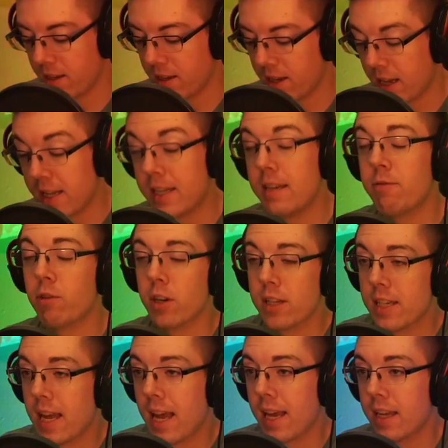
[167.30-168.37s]
a different
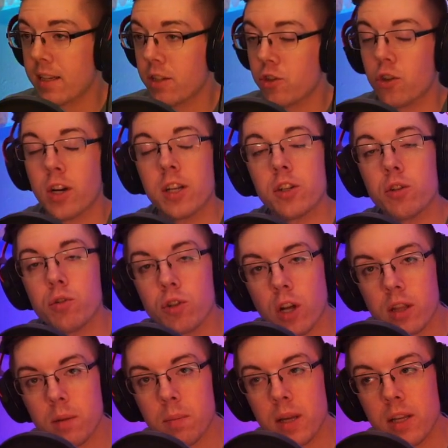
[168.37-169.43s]
attack to try and
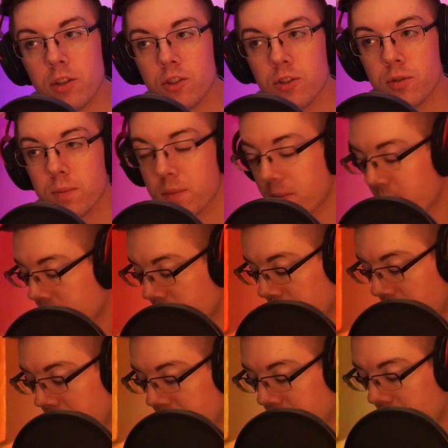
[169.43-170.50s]
2-shot the base.
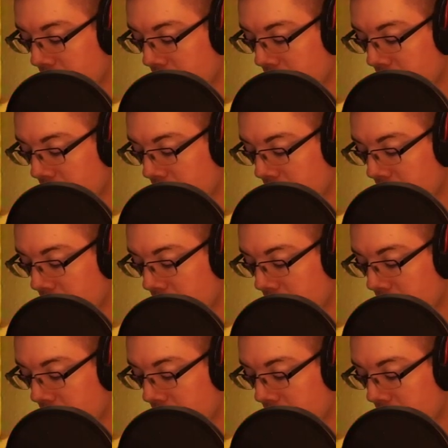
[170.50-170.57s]
Here though,